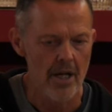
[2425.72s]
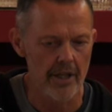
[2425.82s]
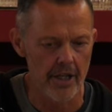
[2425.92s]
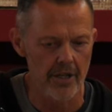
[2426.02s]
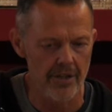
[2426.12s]

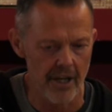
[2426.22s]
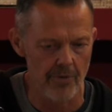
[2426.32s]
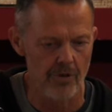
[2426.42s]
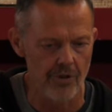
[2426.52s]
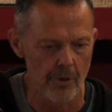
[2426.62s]
and the
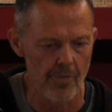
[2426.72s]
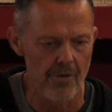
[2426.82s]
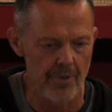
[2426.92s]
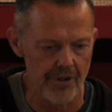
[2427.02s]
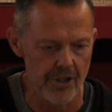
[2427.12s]
conceptual
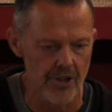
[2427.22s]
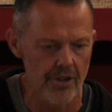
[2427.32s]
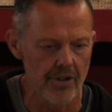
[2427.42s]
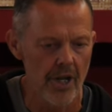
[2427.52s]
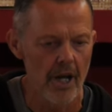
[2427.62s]

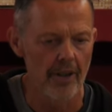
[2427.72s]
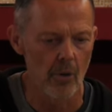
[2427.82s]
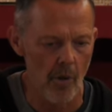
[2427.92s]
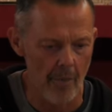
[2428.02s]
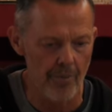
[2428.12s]
superimpositions that
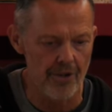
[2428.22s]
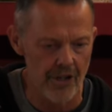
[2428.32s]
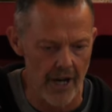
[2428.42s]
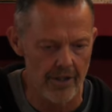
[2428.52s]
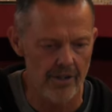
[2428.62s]
one
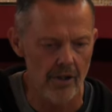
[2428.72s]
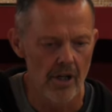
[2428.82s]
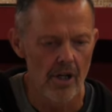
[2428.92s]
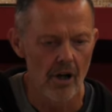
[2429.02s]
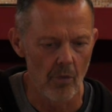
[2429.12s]
projects
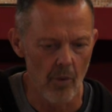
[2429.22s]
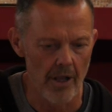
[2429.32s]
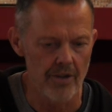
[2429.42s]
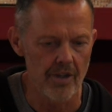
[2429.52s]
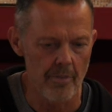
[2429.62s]
on
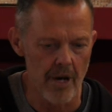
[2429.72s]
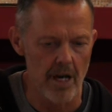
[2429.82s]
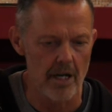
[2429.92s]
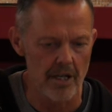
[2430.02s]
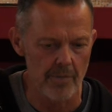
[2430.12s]
one's
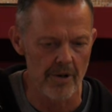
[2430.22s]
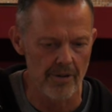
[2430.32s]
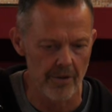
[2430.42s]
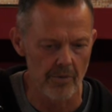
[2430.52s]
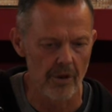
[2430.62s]
immediate
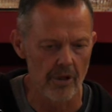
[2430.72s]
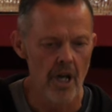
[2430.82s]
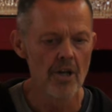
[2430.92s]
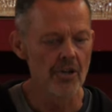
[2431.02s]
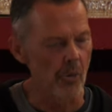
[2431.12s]
experience of the world.
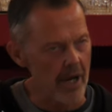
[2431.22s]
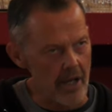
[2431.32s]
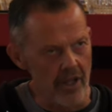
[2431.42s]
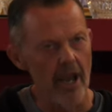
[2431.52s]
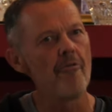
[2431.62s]
So we
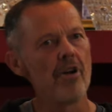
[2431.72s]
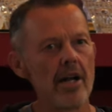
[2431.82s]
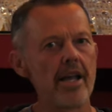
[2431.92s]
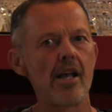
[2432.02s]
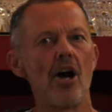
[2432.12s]
can then
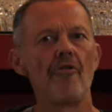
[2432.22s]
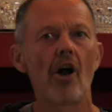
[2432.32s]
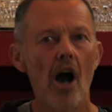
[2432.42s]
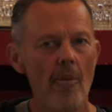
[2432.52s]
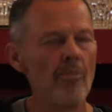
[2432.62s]
really
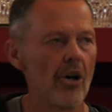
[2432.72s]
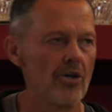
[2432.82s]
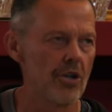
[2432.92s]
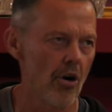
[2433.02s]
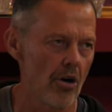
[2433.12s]
overcome
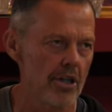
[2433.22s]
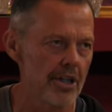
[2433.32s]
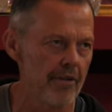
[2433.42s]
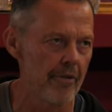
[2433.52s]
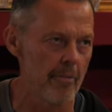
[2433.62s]
those
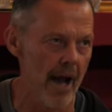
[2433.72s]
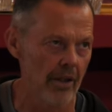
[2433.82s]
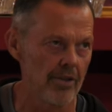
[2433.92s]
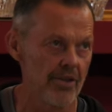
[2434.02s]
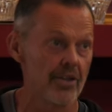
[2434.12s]
cognitive
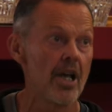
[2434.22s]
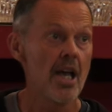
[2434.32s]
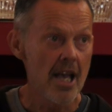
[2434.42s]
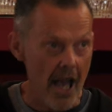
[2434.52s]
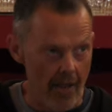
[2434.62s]
imbalances,
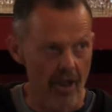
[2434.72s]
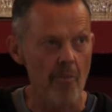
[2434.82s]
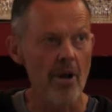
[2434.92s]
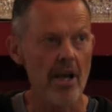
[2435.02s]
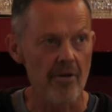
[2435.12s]
and then
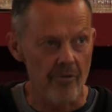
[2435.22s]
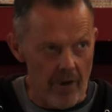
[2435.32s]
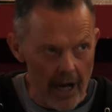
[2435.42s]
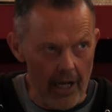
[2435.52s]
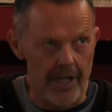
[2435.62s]
we can
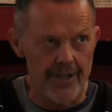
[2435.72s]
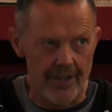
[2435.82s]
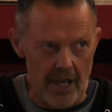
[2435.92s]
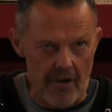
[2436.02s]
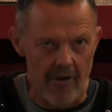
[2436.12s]
really
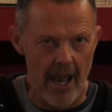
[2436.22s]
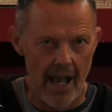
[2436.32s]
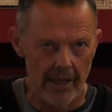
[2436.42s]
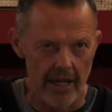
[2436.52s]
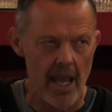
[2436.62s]
see
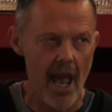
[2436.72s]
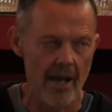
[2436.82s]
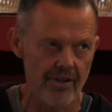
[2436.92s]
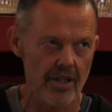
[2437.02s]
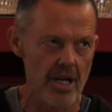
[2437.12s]
reality
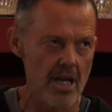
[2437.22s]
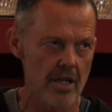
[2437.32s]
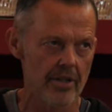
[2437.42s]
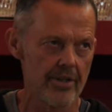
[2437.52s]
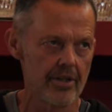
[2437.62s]
as it
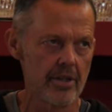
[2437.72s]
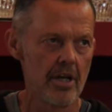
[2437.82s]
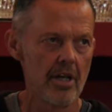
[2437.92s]
is